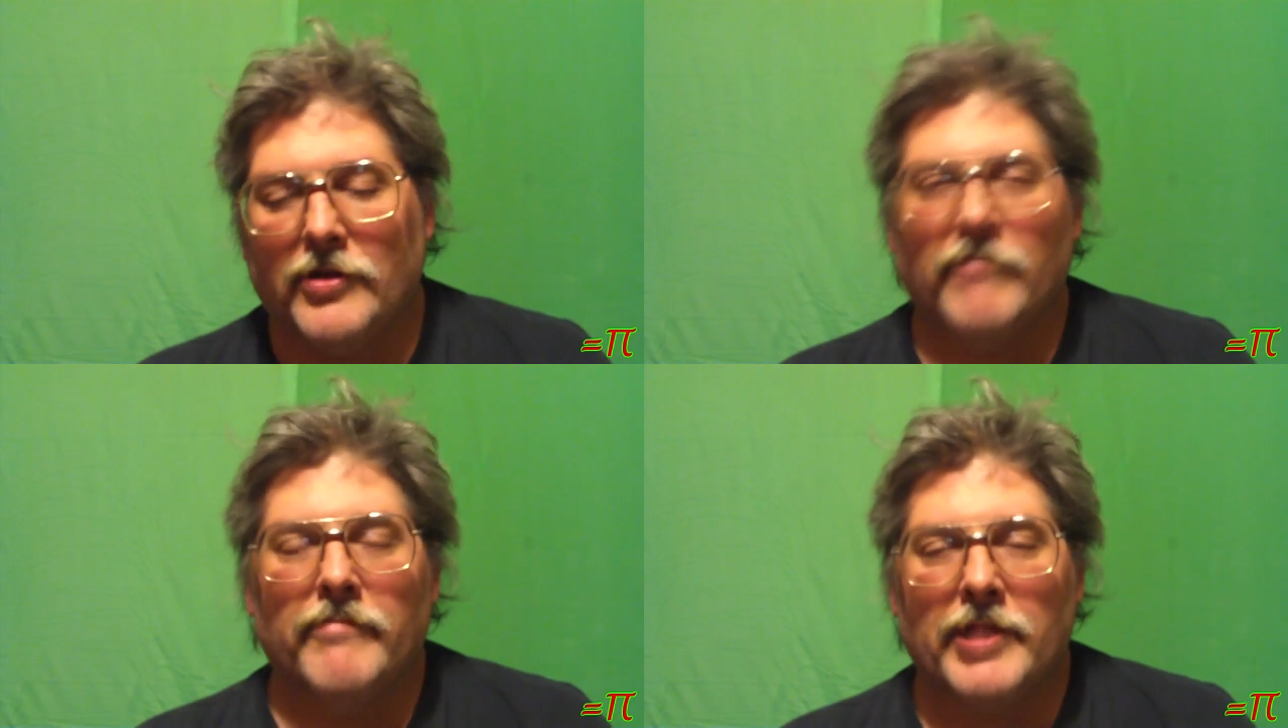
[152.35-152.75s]

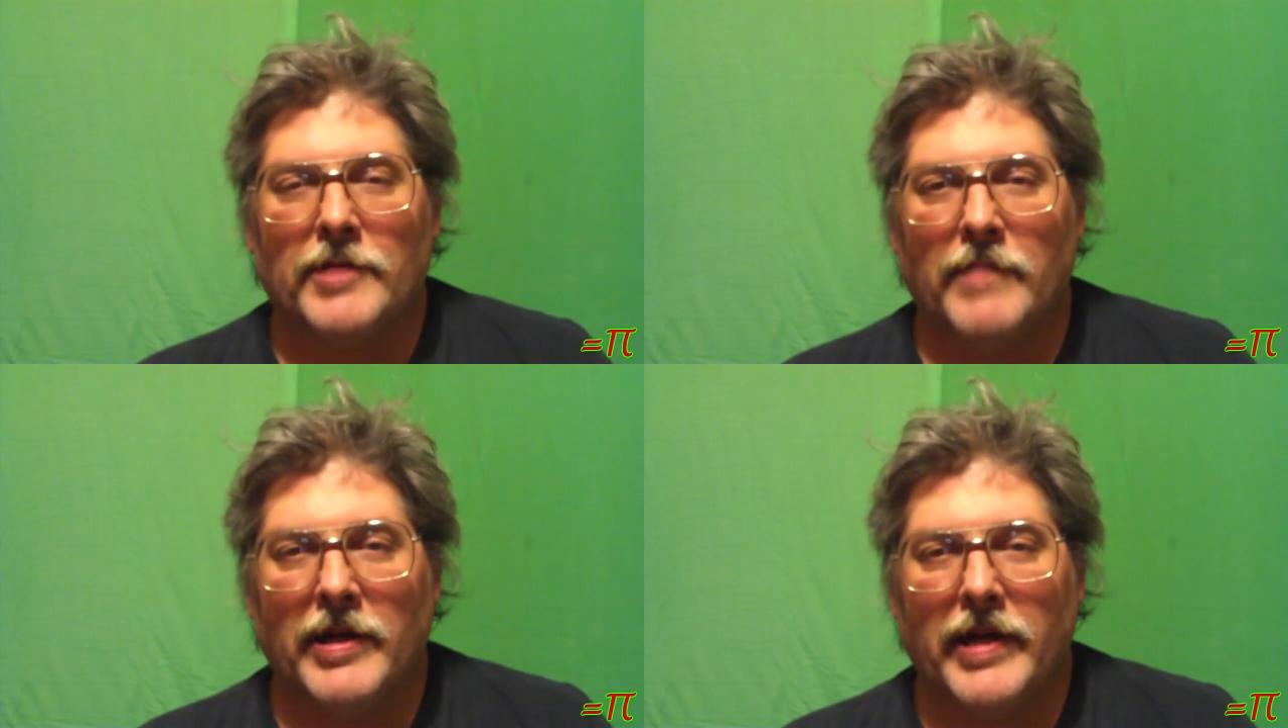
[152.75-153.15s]
Don't
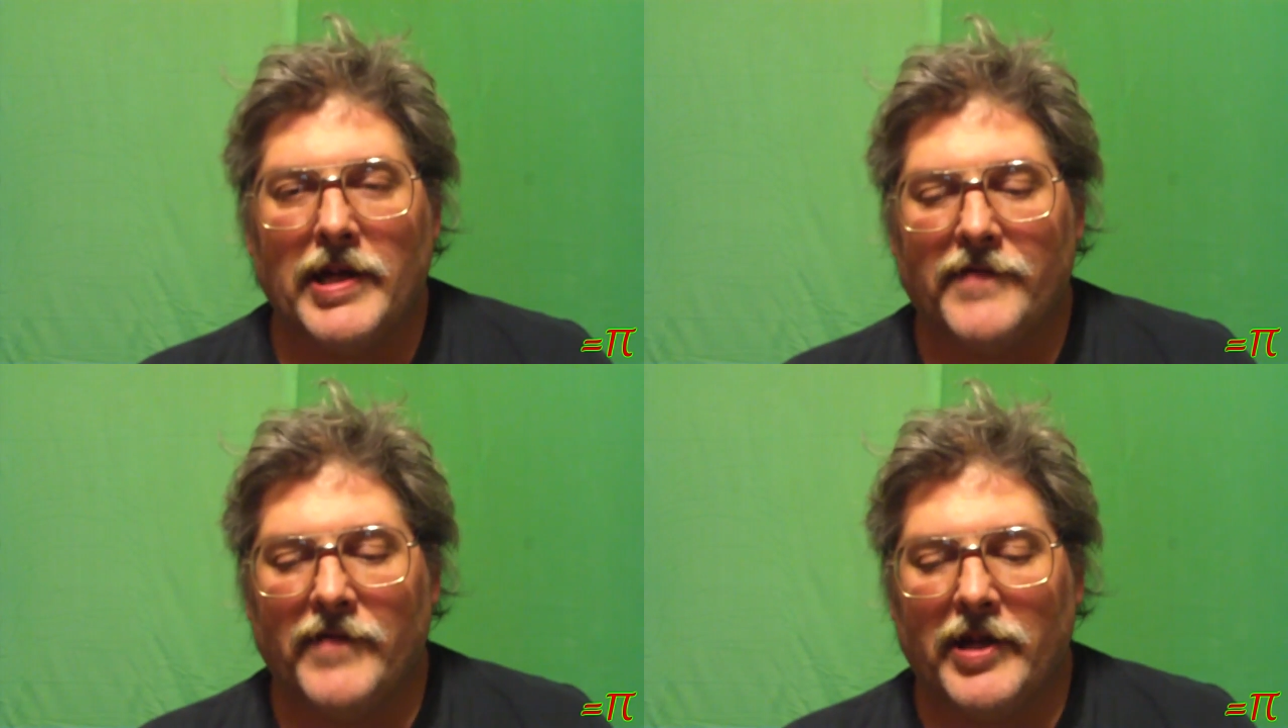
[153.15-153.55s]
miss
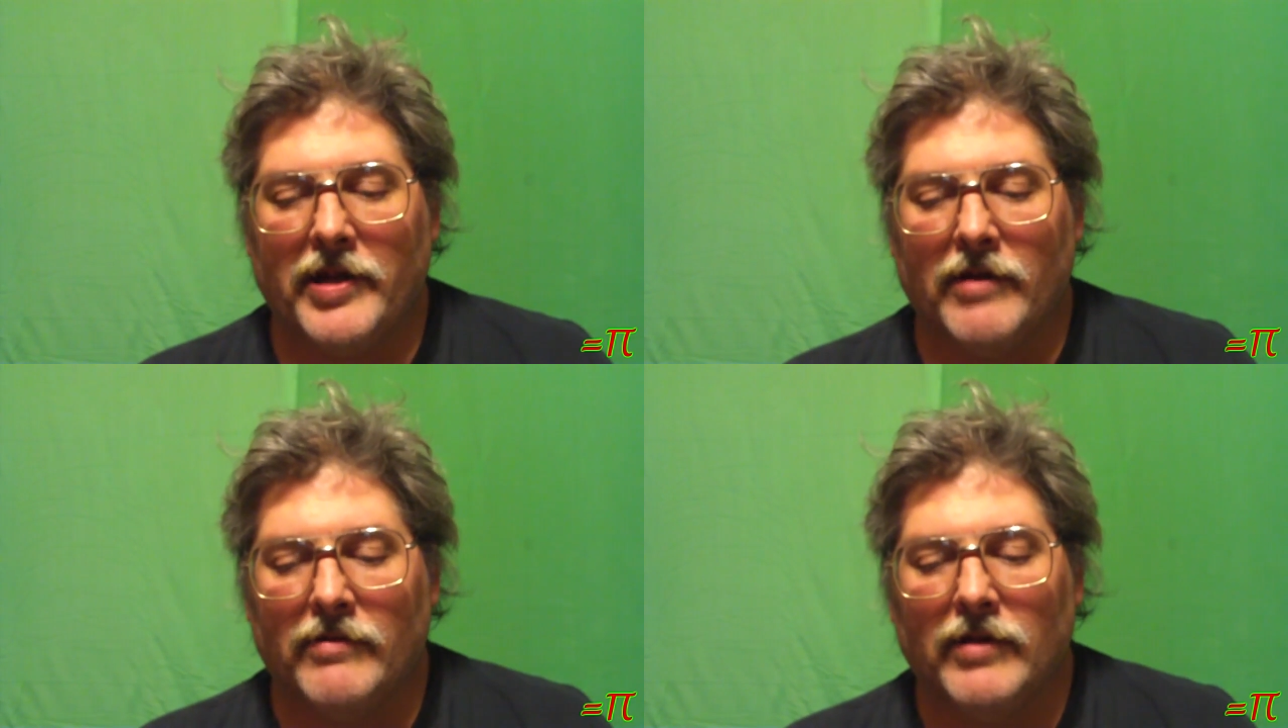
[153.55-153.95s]
Monday's
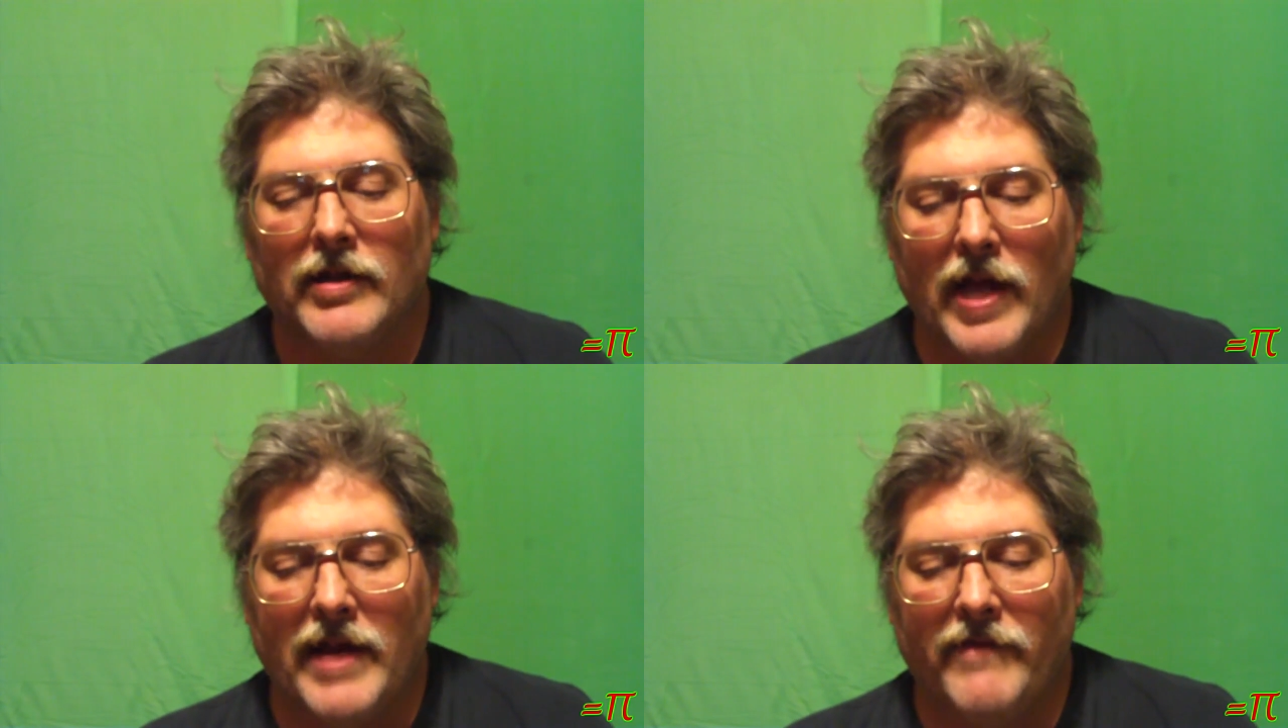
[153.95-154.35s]
video,
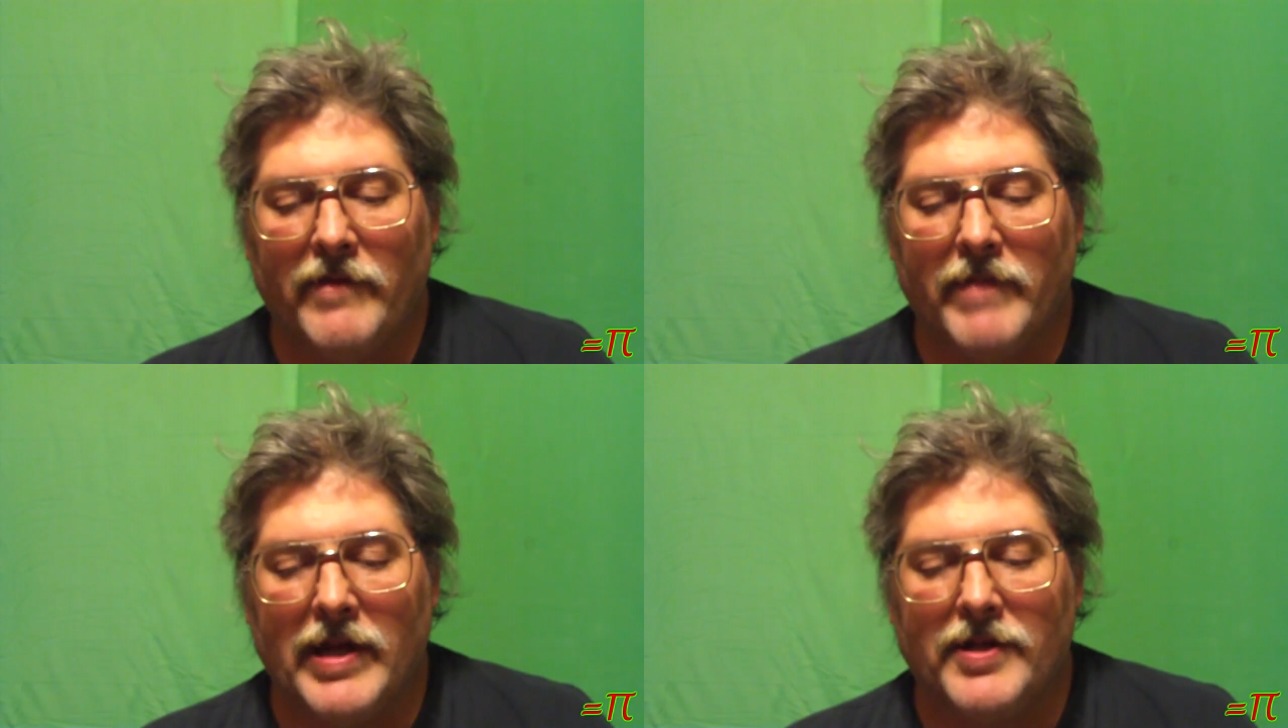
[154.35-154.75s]
Gravy
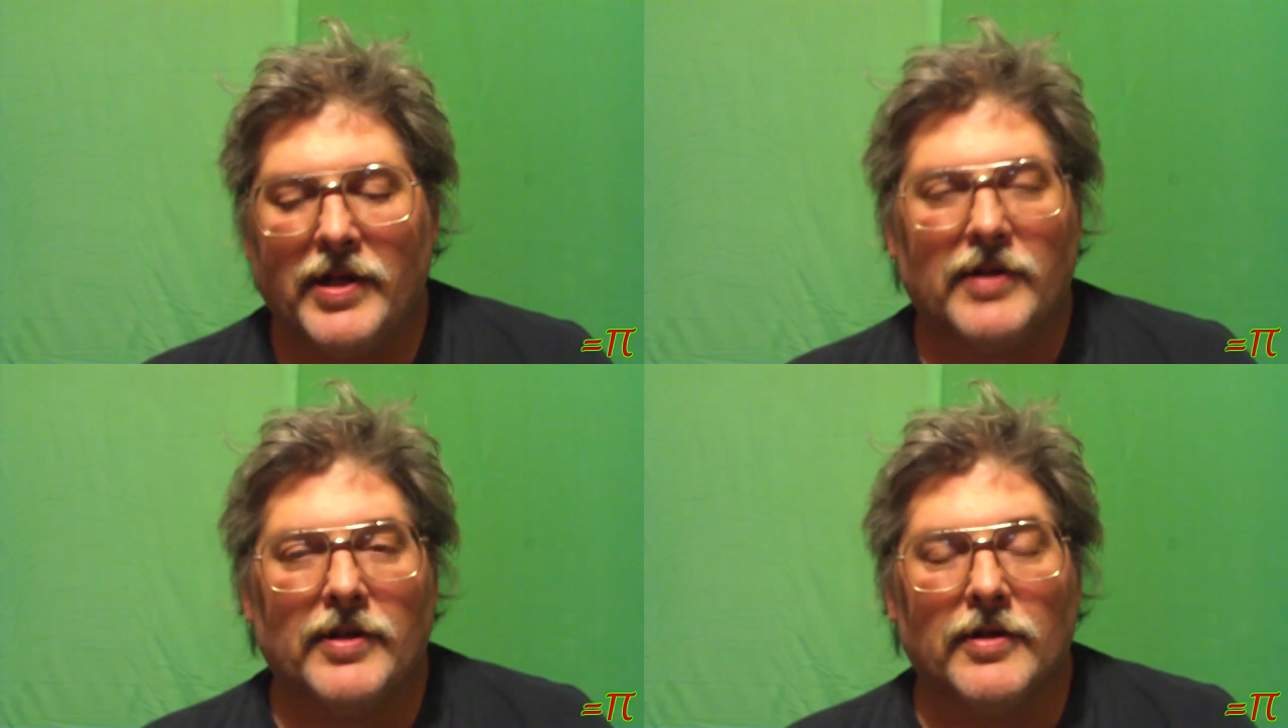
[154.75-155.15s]

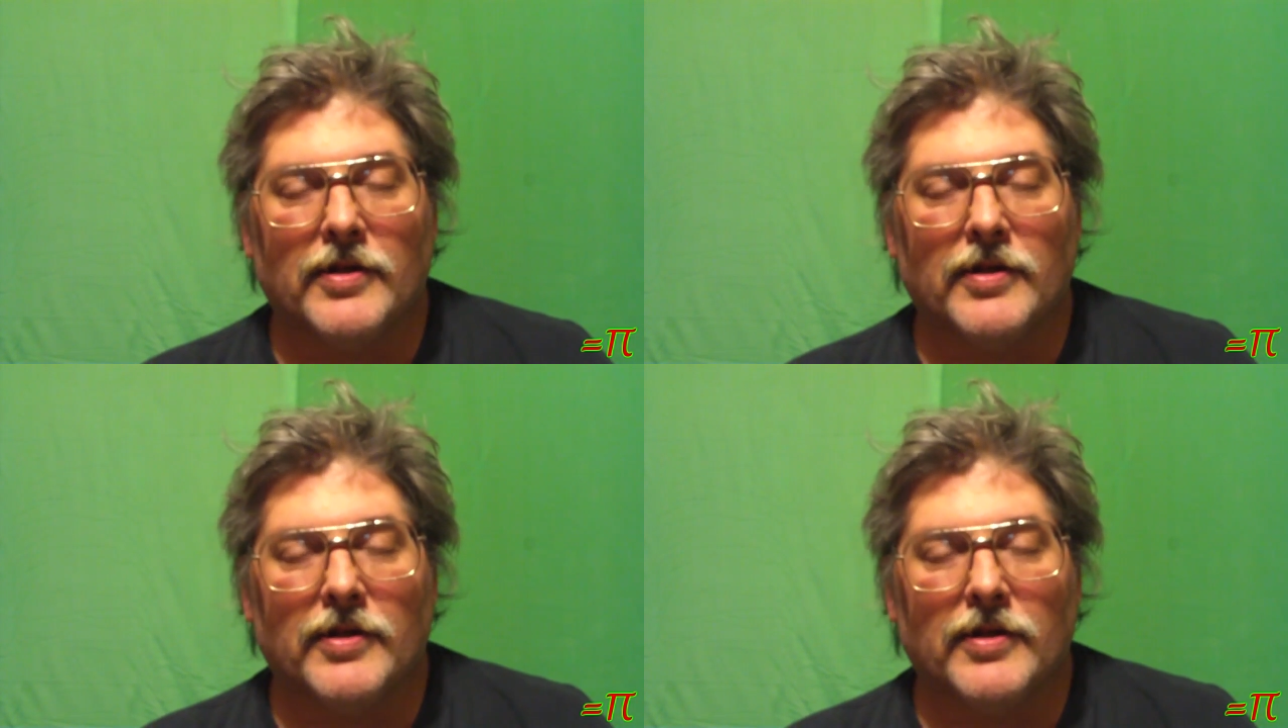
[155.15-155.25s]
Basics